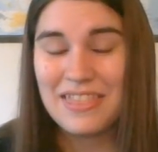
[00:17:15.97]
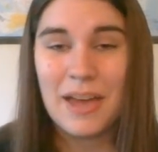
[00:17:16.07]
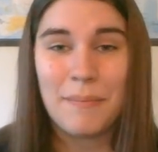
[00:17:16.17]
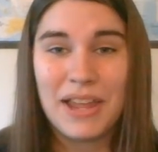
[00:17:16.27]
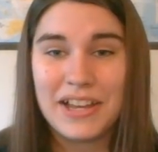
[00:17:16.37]

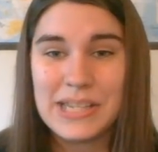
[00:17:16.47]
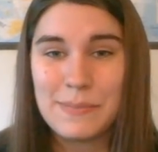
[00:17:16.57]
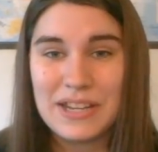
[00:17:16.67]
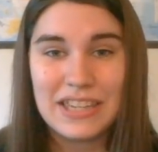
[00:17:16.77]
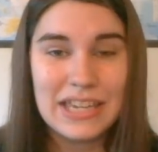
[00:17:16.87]
that my
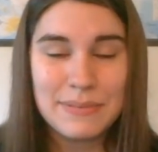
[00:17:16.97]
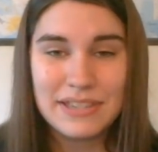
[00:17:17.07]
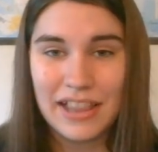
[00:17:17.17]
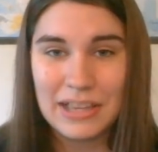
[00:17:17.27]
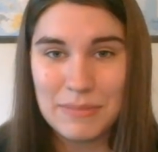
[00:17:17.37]
husband keeps
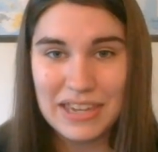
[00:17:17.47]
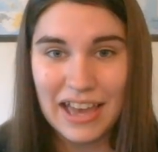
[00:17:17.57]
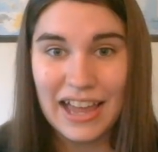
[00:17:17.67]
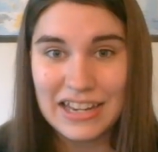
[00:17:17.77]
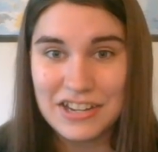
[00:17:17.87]
telling me
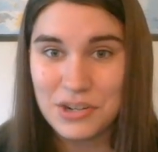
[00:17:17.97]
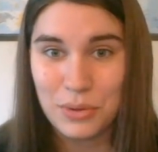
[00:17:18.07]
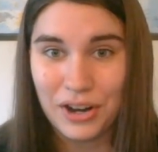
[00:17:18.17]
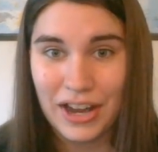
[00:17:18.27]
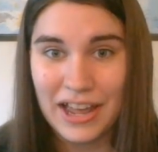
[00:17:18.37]
I need to
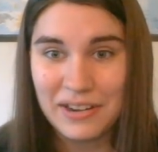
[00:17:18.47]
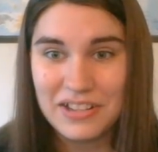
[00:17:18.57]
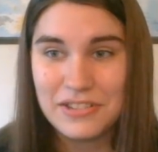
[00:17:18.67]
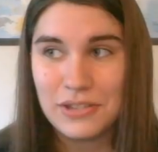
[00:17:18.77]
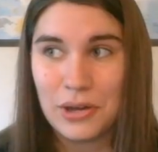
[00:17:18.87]
work on.
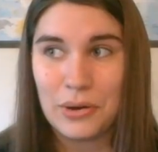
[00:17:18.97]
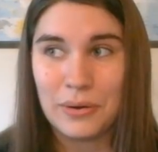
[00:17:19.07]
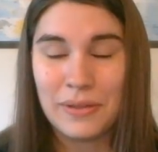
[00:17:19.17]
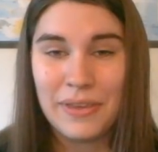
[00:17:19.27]
So